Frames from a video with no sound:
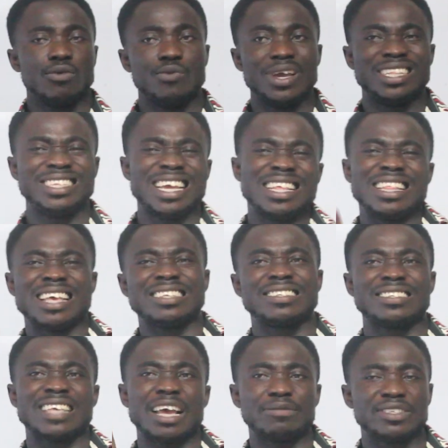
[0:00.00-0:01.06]
within a
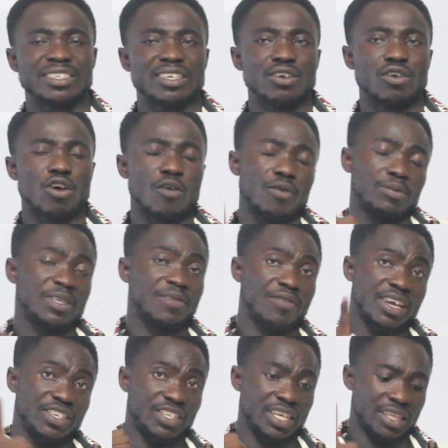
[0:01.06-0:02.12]
set of
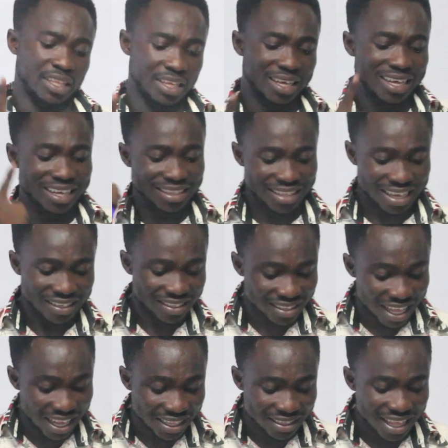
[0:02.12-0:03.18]
observations, the
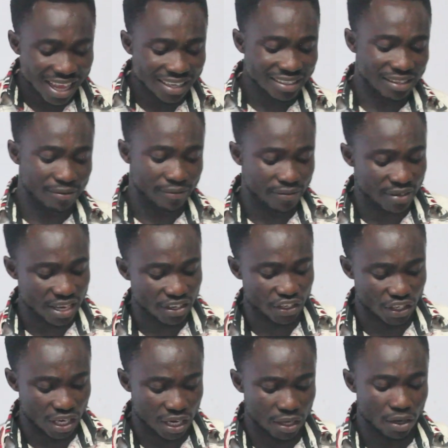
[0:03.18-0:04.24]
standard
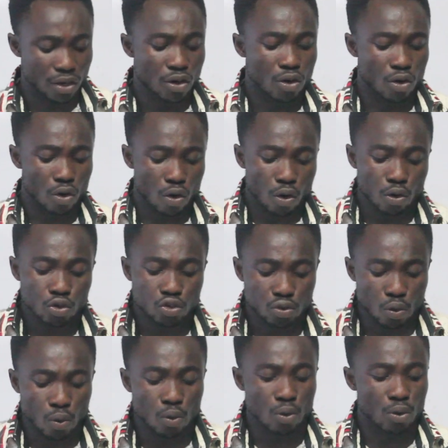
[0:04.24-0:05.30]
deviation
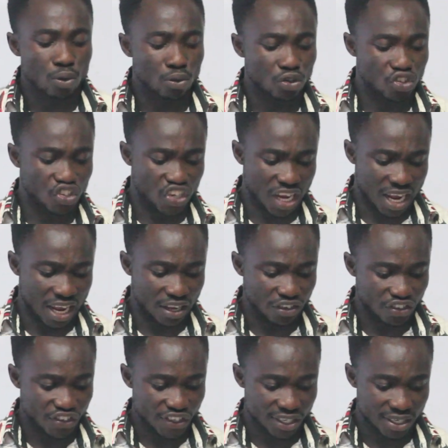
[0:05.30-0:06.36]
also
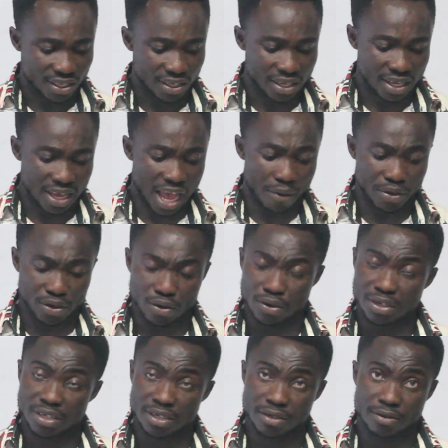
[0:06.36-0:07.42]
change. Are we
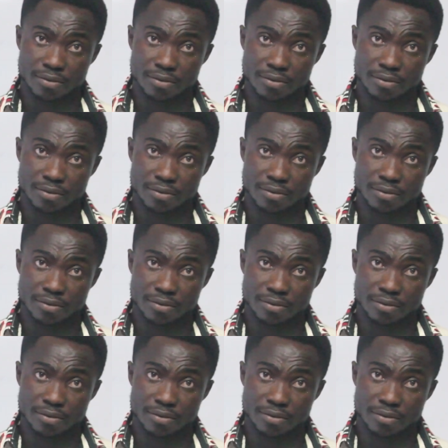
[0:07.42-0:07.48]
good?